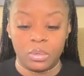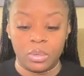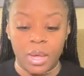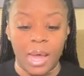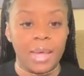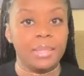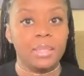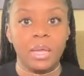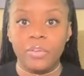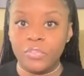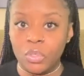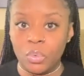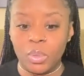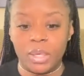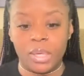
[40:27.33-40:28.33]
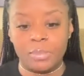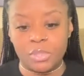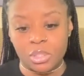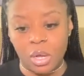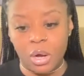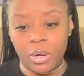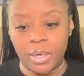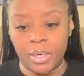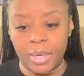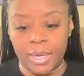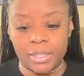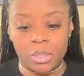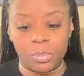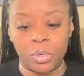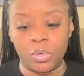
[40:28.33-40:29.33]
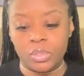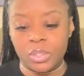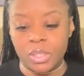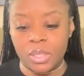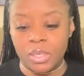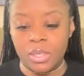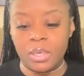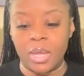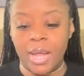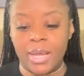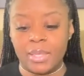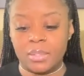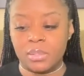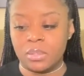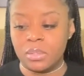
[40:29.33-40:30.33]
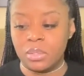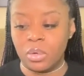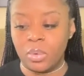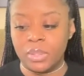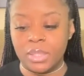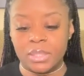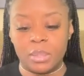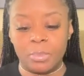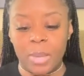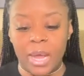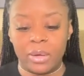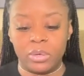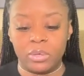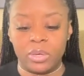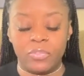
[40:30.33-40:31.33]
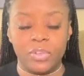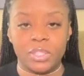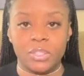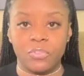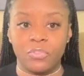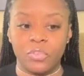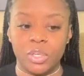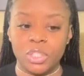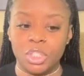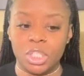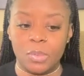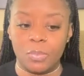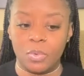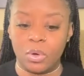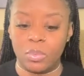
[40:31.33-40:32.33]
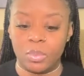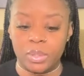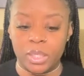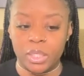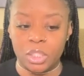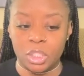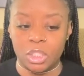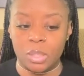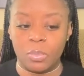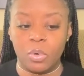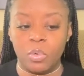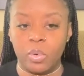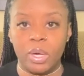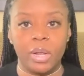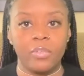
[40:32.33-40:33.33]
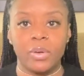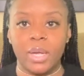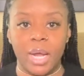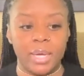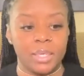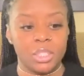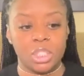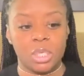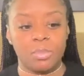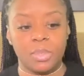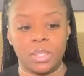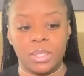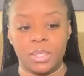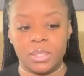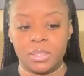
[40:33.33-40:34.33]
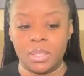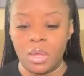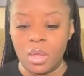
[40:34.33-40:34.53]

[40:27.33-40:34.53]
I love you and I'm sorry. As a person, as you know, it doesn't matter if it's a friendship or a relationship or whatever kind of ship it is,